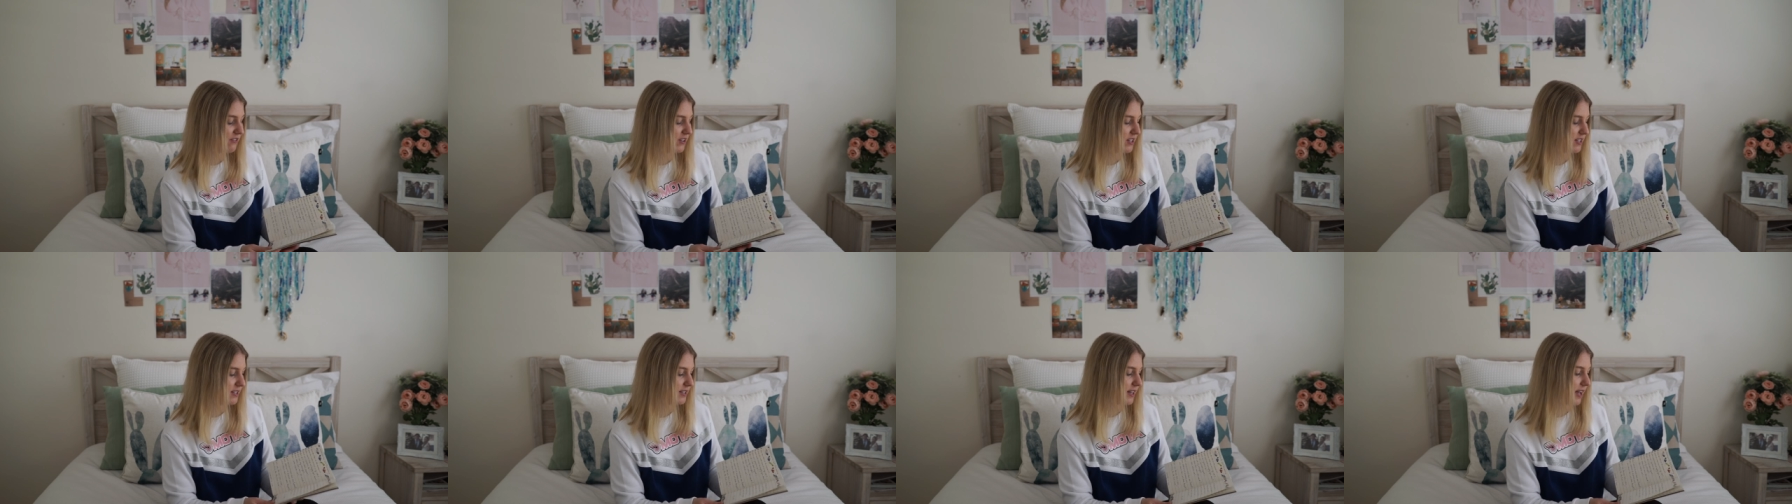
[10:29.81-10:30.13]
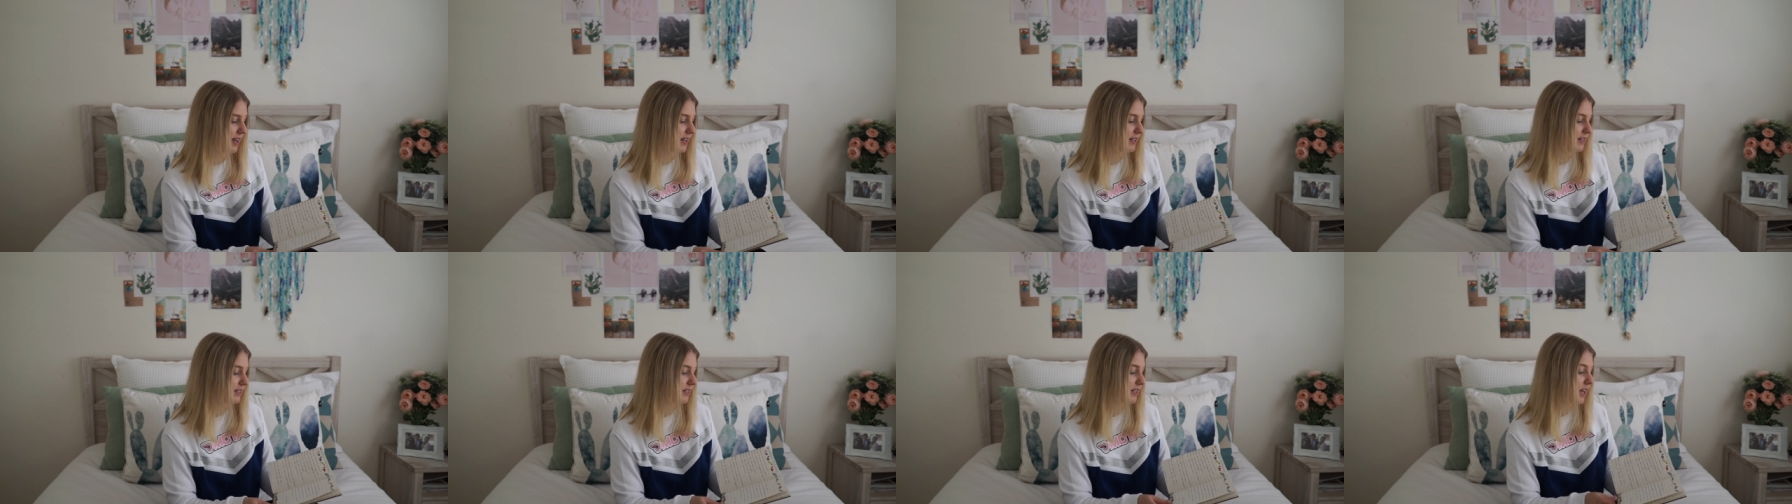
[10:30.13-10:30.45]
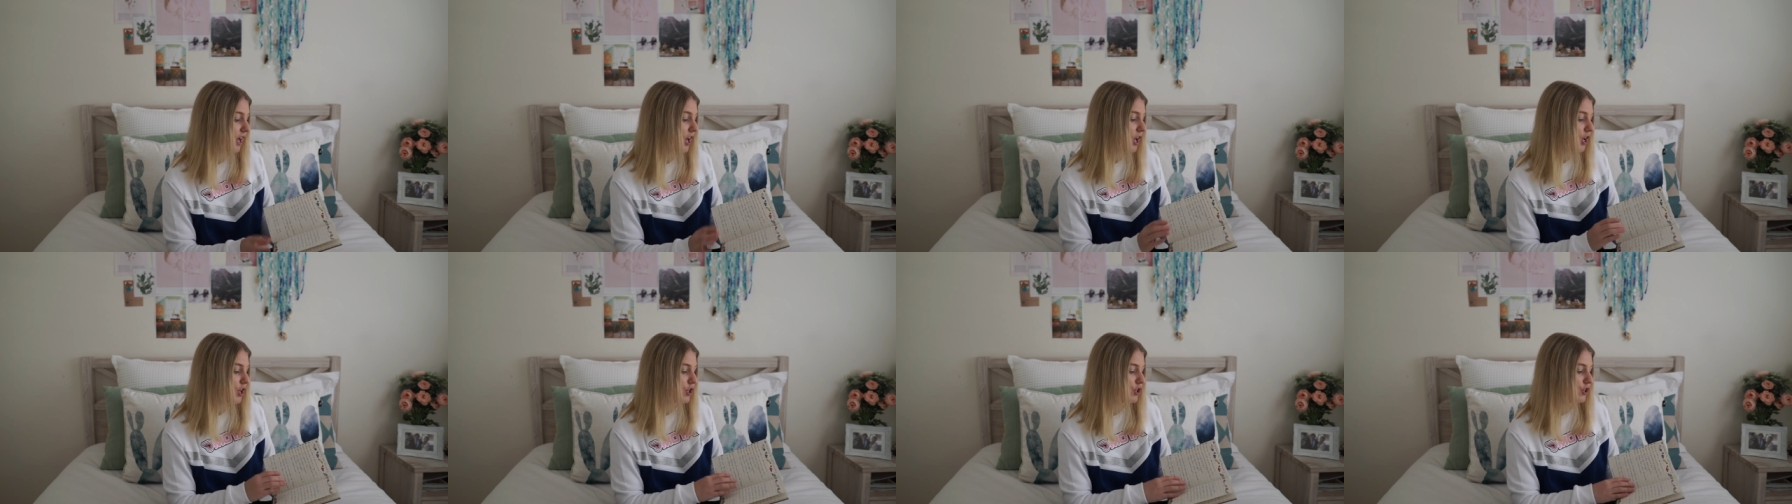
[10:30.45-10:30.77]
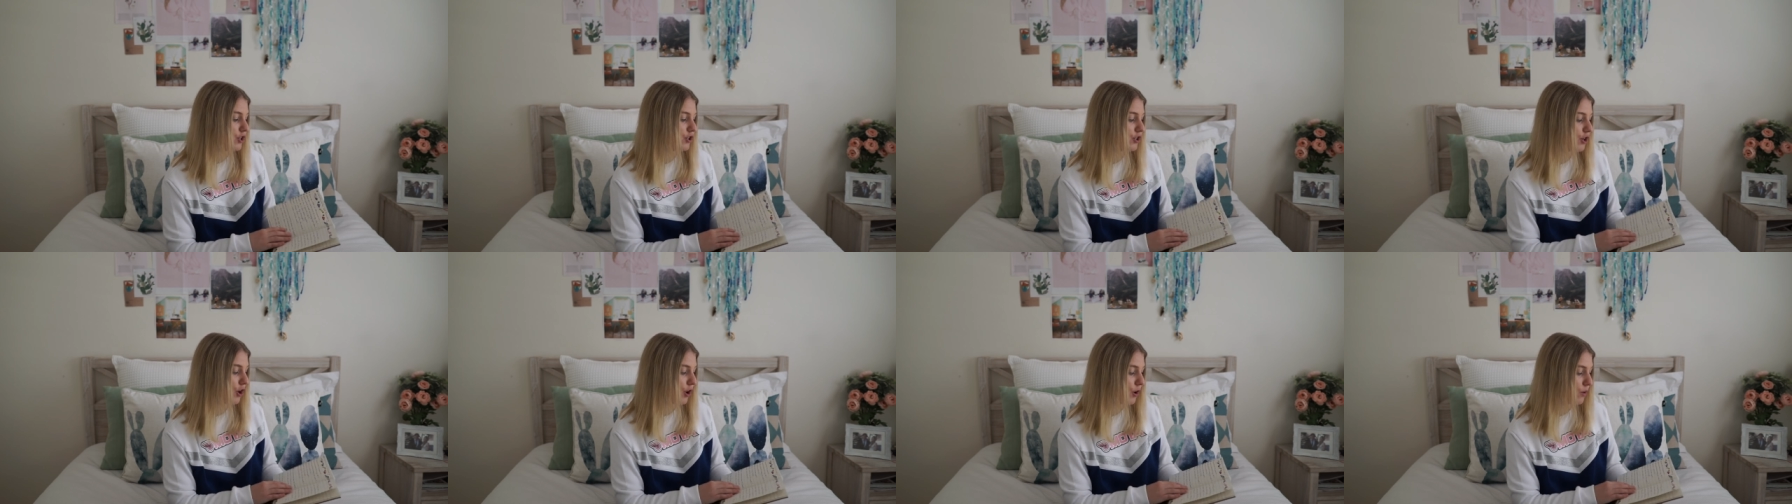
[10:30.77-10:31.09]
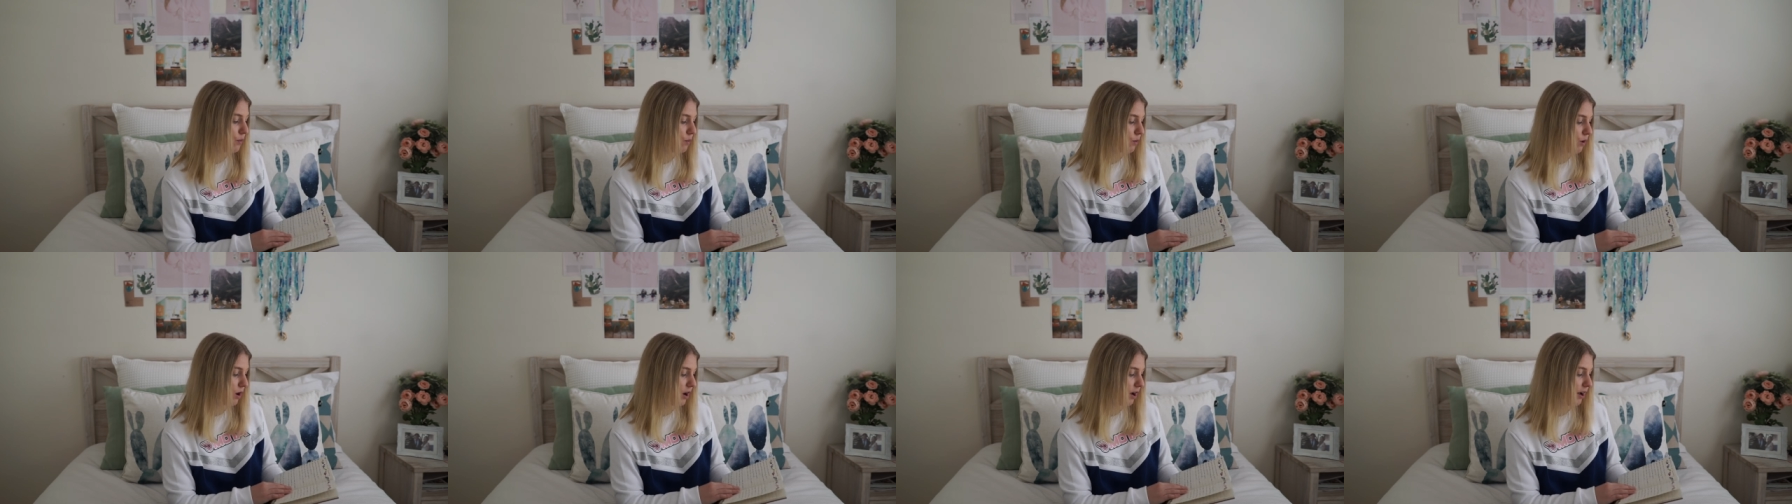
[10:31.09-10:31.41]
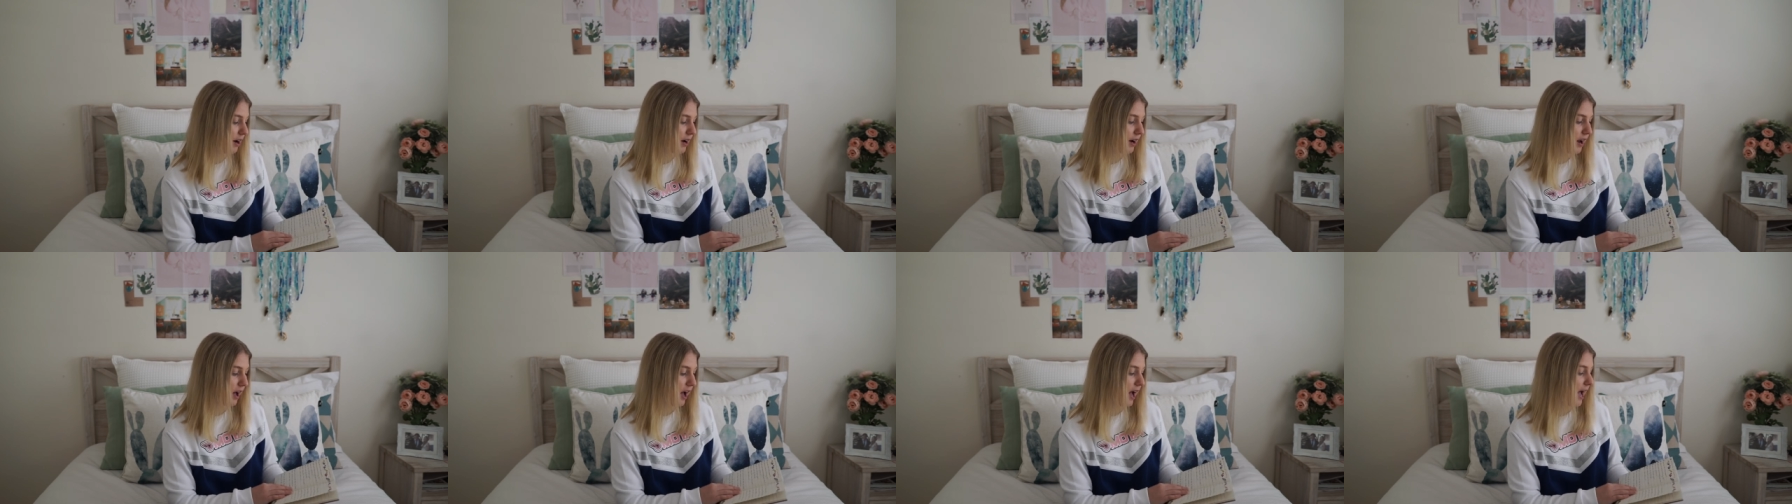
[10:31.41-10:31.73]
It says, you know what?